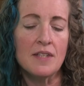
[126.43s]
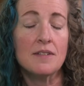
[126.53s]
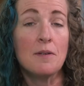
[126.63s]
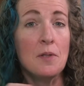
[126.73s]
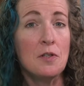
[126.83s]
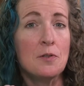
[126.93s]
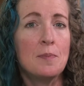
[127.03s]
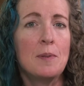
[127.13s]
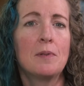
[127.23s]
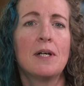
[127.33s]
Some of those
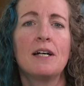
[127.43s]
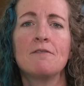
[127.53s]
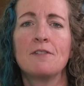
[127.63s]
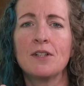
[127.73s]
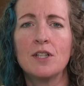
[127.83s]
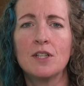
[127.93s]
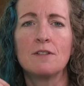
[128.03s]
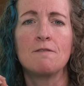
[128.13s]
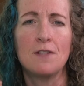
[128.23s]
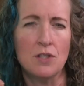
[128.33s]
people have very
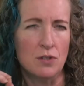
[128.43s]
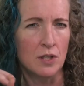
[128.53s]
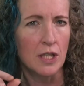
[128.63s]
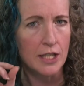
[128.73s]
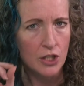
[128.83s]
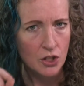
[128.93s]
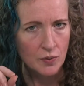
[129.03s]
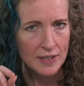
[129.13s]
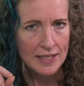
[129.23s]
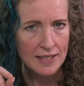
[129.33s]
good visual
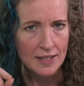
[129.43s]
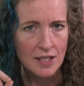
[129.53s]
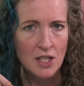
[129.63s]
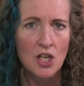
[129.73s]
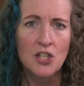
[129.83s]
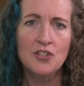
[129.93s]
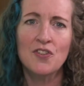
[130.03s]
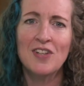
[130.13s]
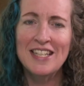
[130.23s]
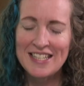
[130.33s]
acuity, so
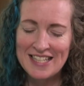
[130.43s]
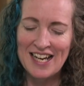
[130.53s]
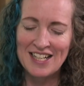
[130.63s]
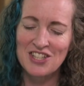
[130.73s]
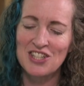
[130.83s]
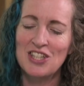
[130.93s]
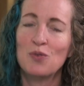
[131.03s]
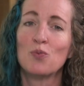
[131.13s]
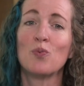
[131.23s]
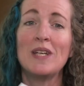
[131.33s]
they can actually
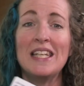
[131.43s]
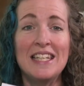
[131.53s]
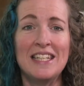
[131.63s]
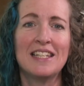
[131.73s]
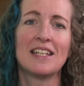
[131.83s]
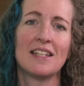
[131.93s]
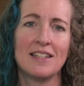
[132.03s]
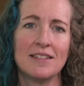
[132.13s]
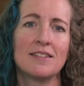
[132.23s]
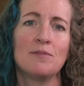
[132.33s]
read this